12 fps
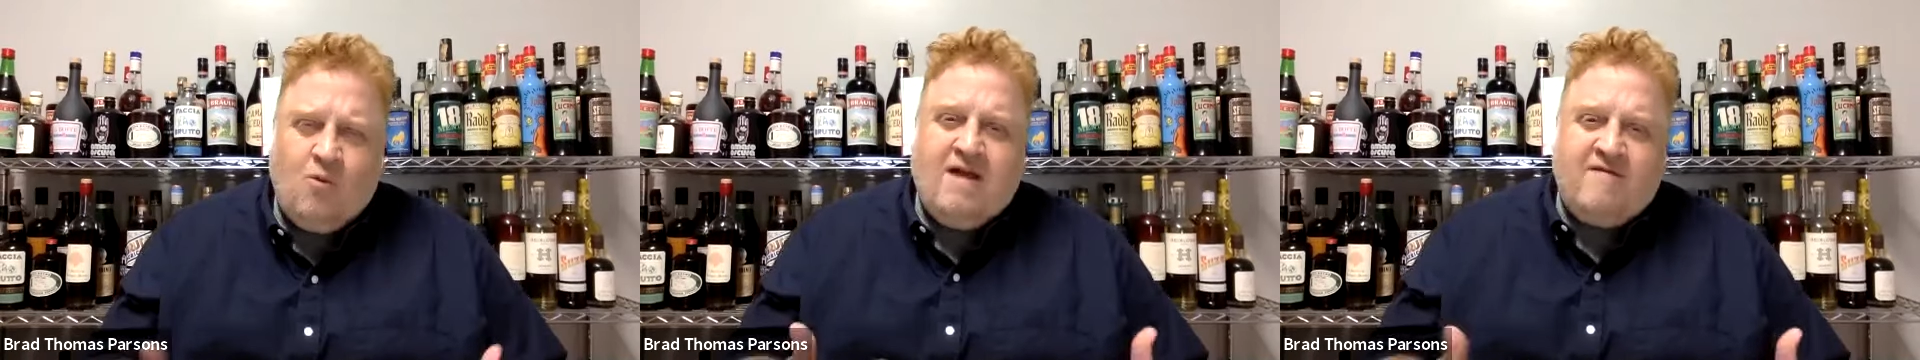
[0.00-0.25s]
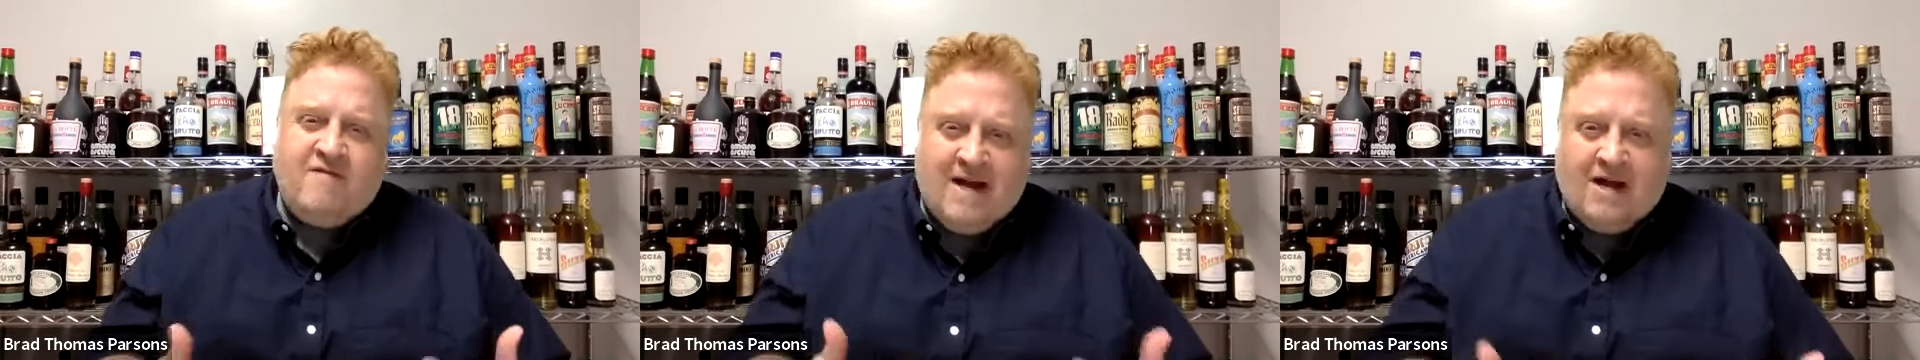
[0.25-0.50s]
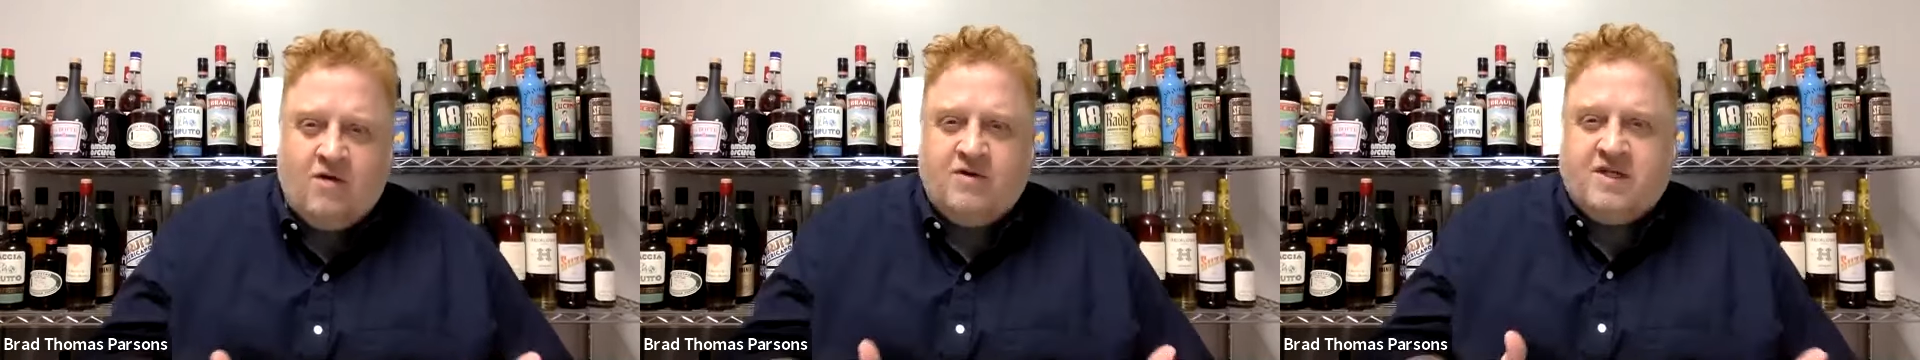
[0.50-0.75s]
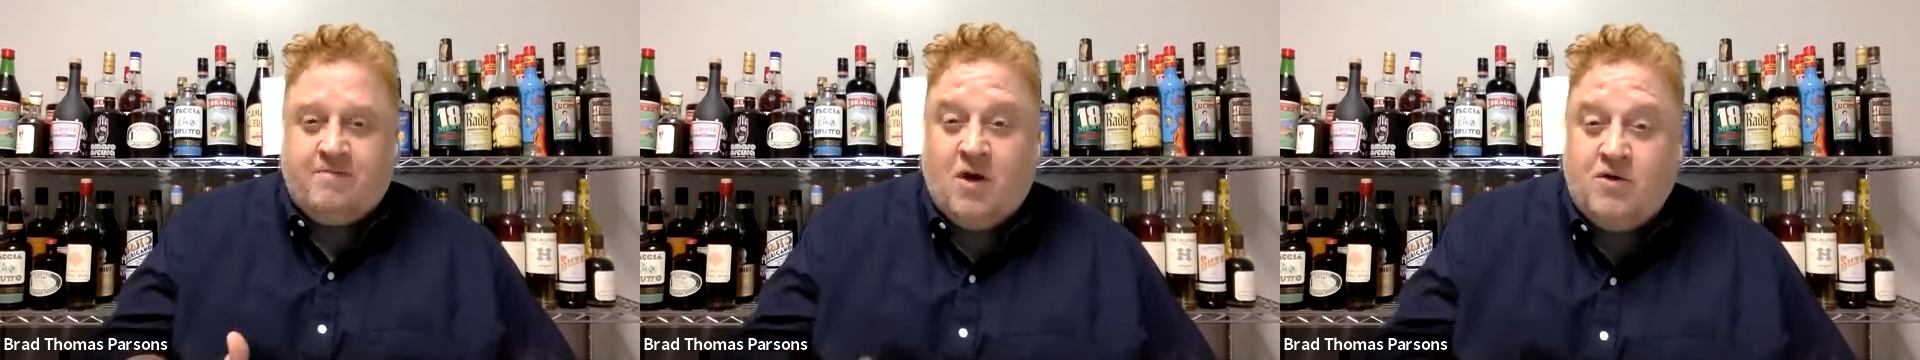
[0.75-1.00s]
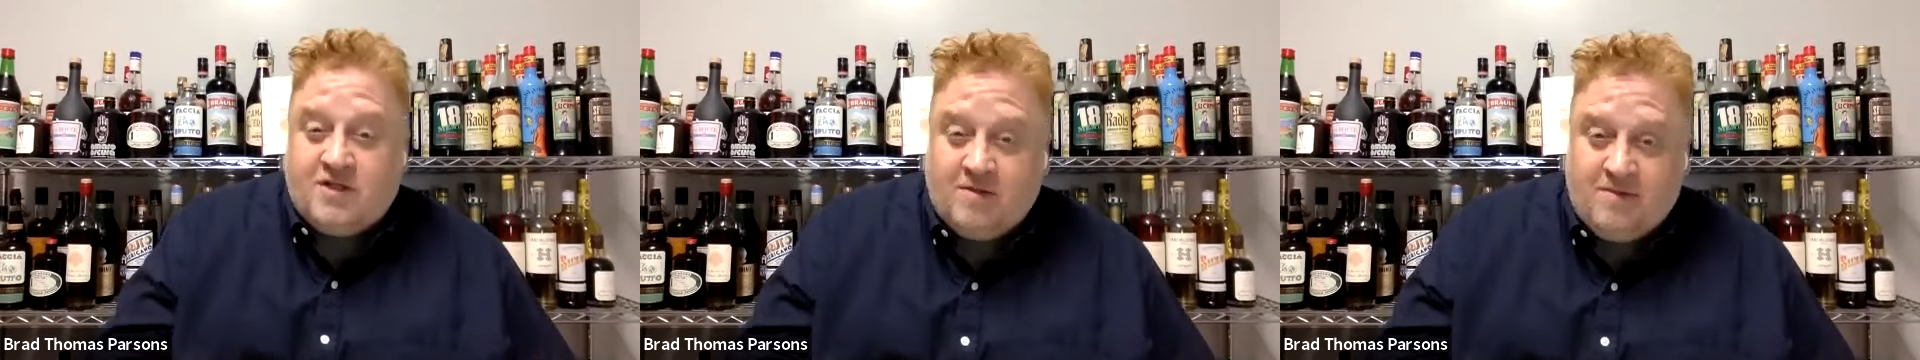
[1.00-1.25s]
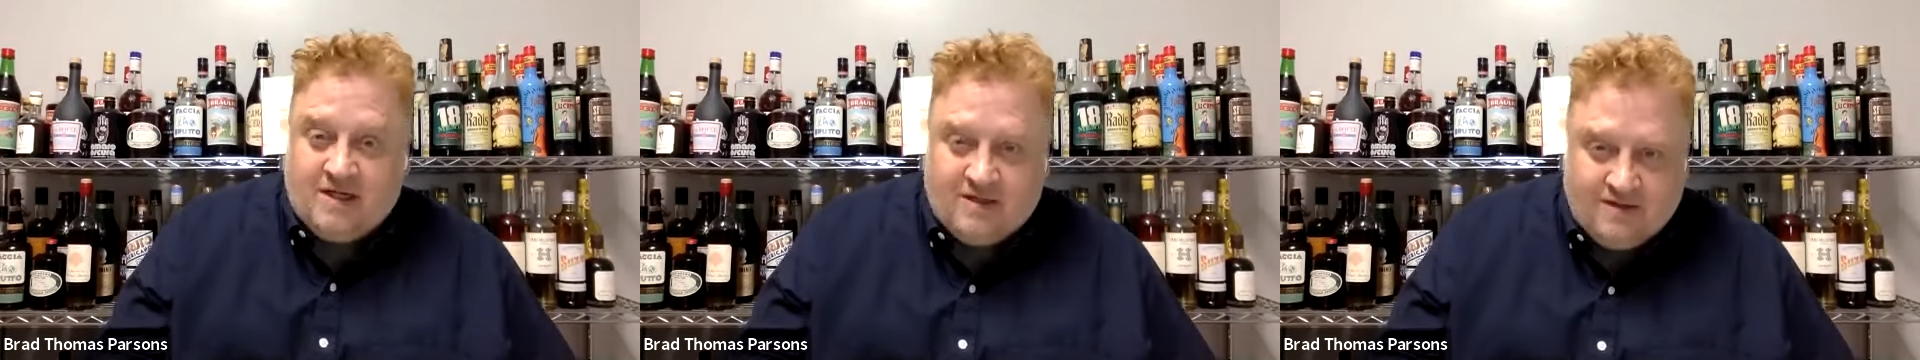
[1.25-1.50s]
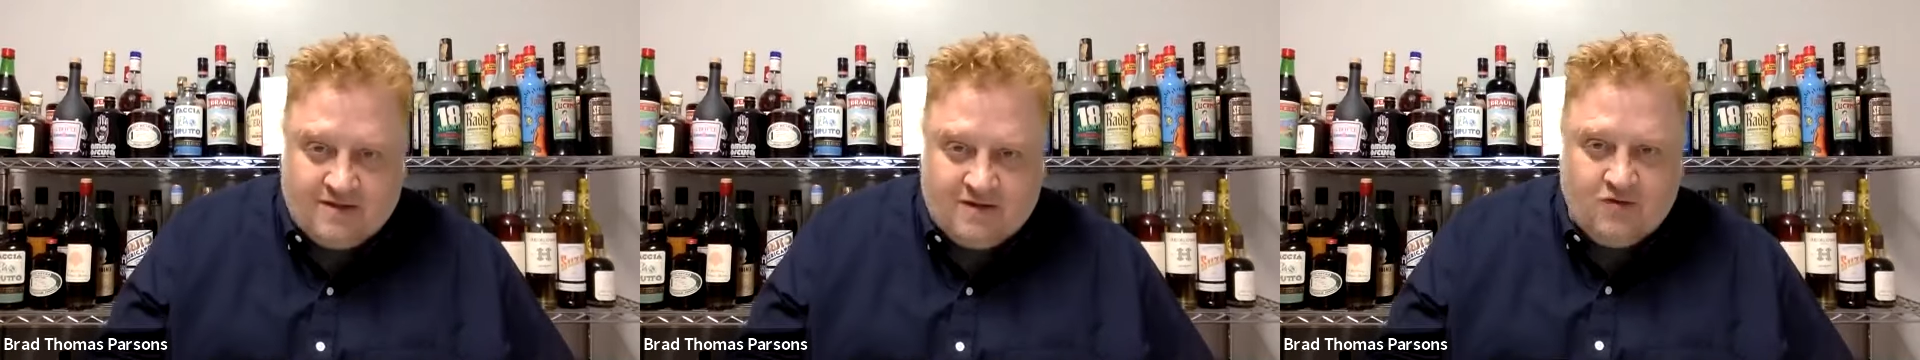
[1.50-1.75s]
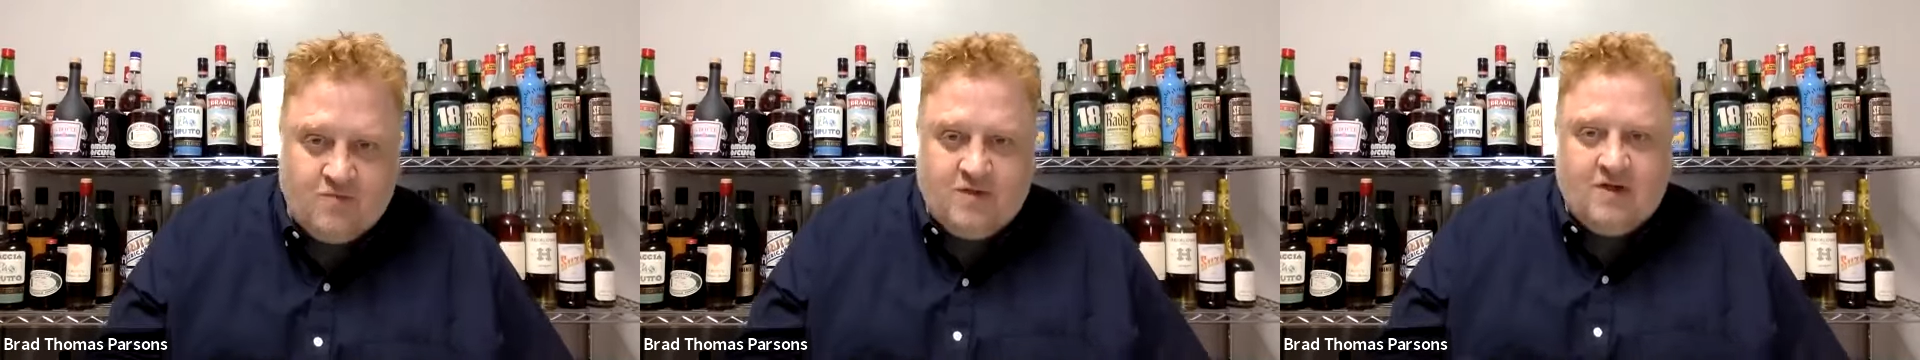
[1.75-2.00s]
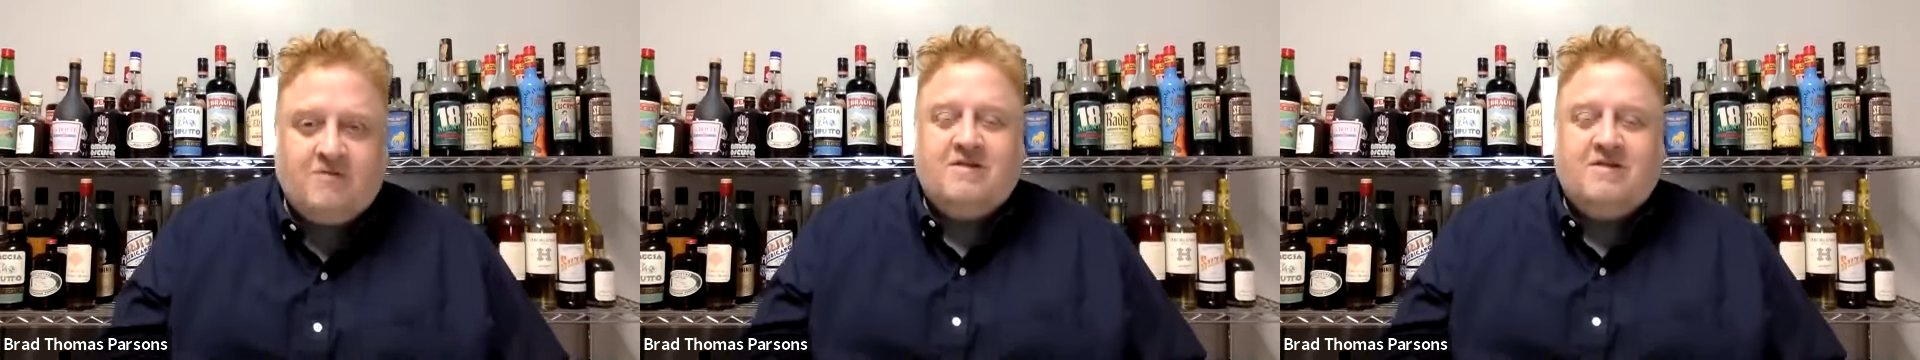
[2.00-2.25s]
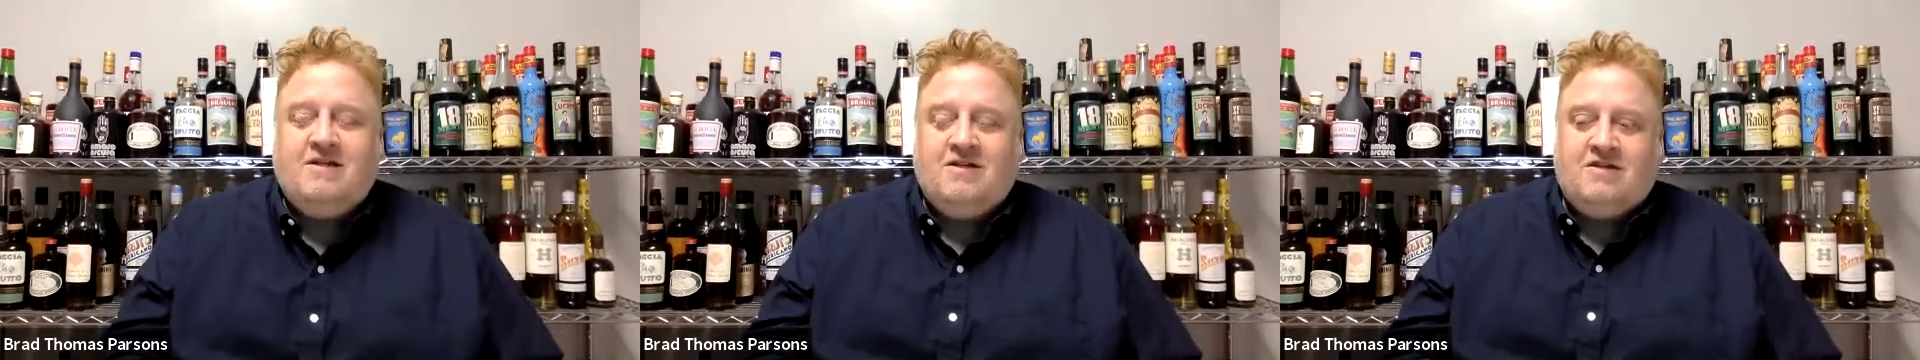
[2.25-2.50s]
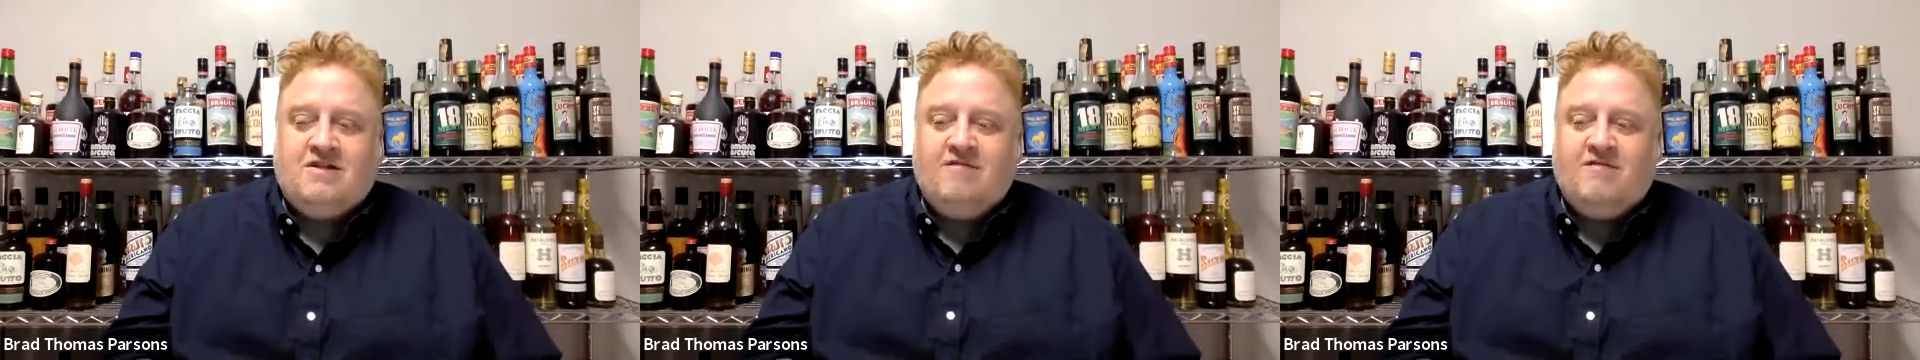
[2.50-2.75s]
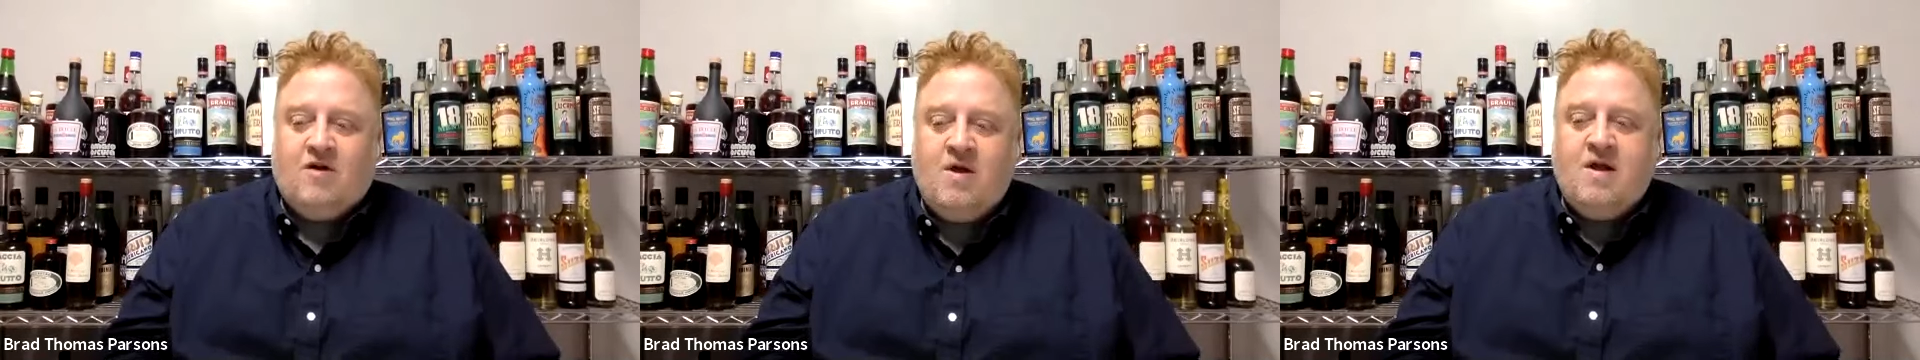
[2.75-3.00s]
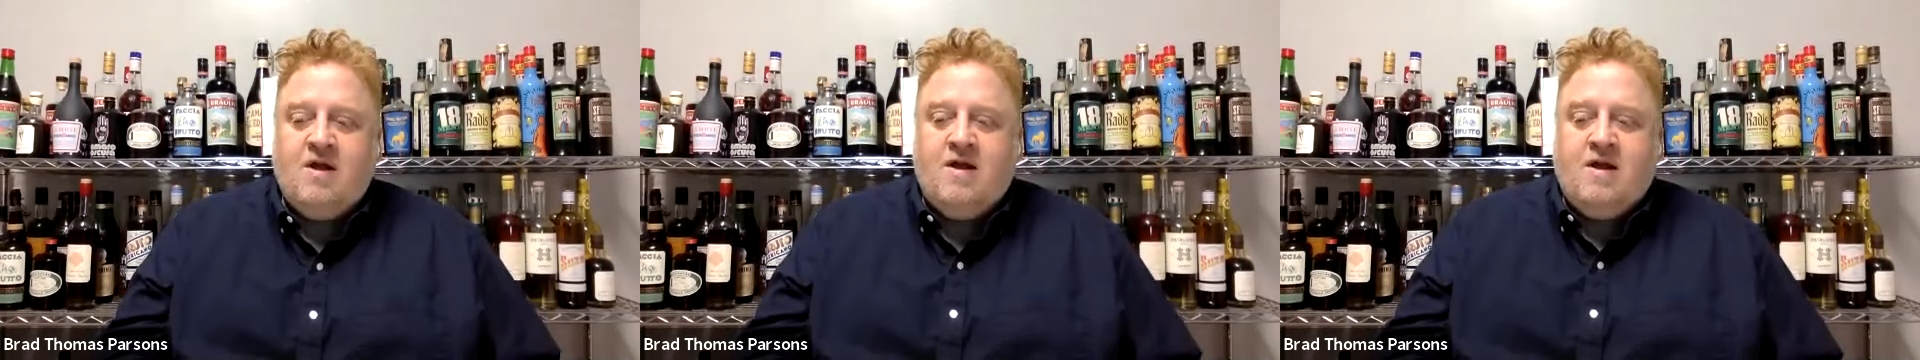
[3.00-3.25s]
away from how it was supposed to be consumed, you know, as a digestivo,